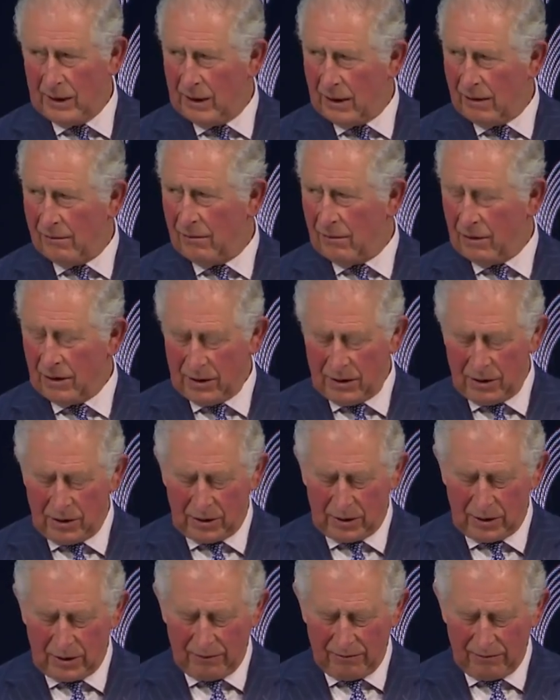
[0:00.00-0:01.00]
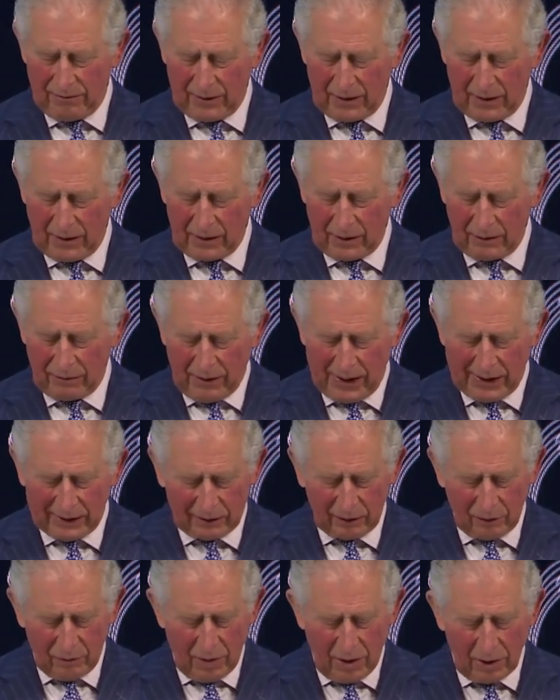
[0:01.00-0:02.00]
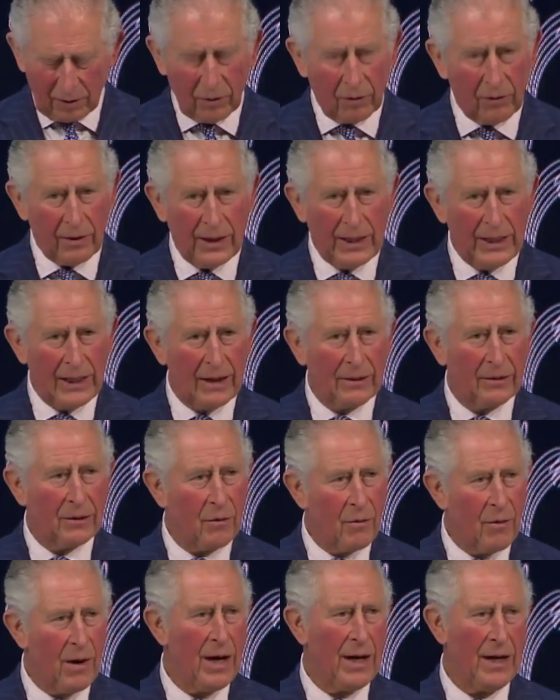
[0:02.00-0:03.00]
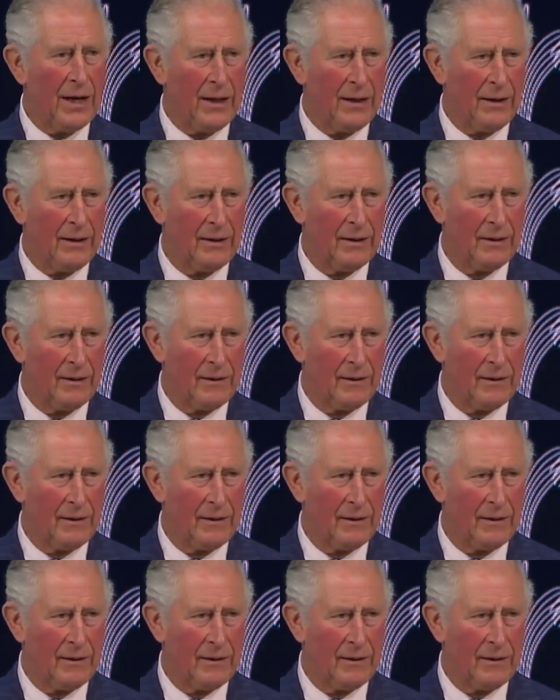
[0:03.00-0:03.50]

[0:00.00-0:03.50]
we leverage the vital work already underway.